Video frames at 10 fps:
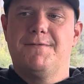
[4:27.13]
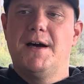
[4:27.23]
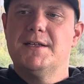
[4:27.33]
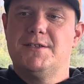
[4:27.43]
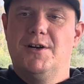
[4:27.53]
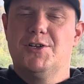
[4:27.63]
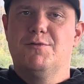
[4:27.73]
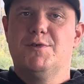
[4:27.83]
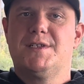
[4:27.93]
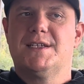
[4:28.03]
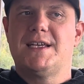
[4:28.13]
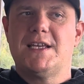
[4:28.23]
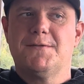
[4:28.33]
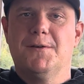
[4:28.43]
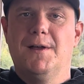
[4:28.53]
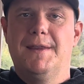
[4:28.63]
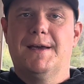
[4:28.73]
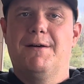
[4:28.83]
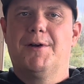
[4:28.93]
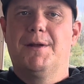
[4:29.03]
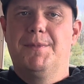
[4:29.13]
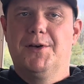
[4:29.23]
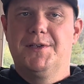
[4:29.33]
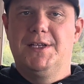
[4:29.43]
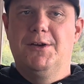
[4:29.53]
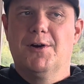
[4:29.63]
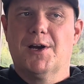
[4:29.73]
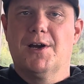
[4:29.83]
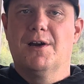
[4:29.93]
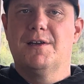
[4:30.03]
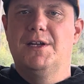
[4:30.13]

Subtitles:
The Fonda 200 was successful. I think I want to build the New Yorker.